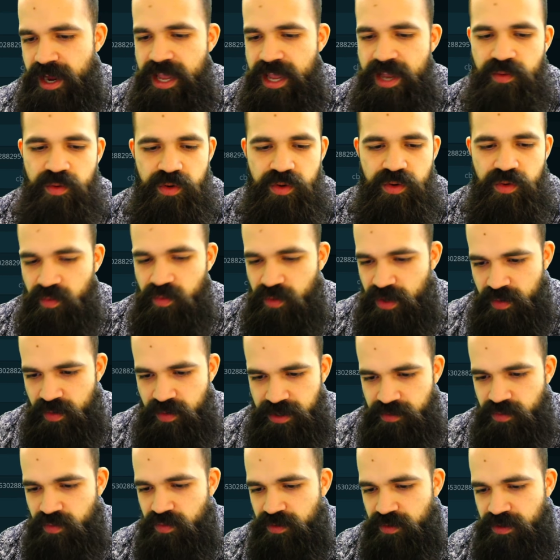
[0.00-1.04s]
It would, it
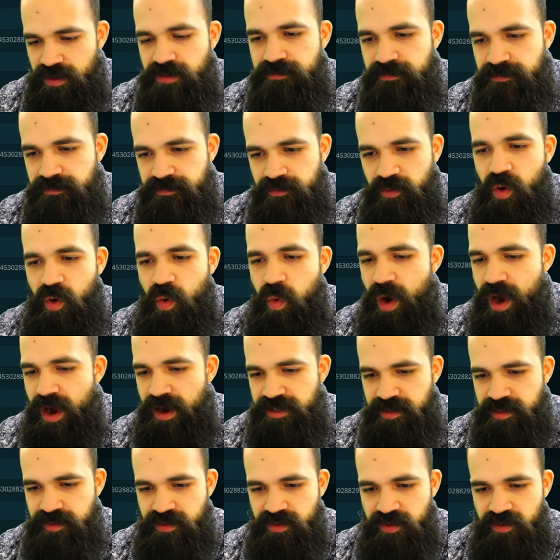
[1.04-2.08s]
would require
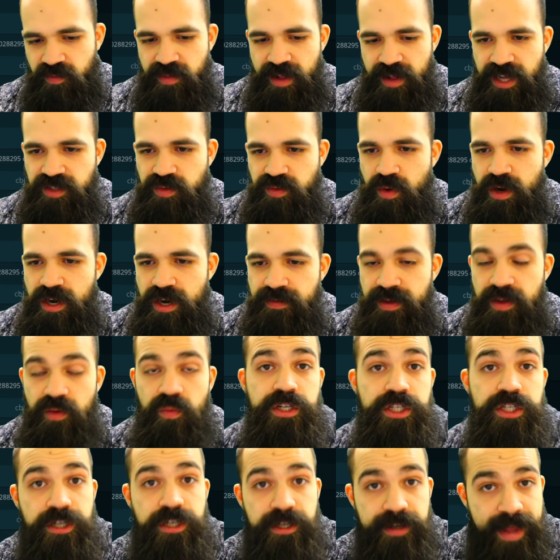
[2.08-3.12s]
some sort of black swan event,
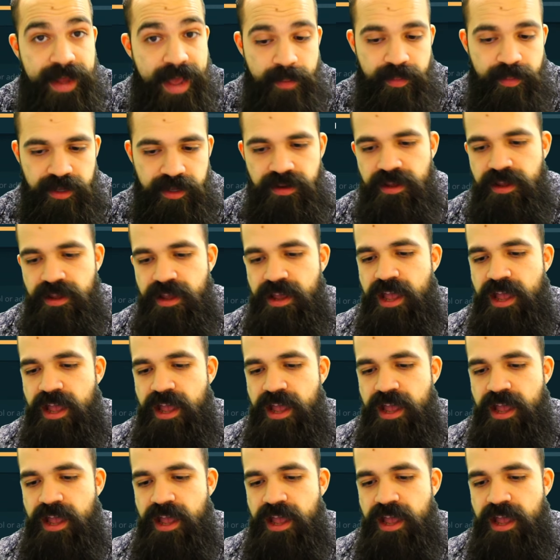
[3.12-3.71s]
which could happen.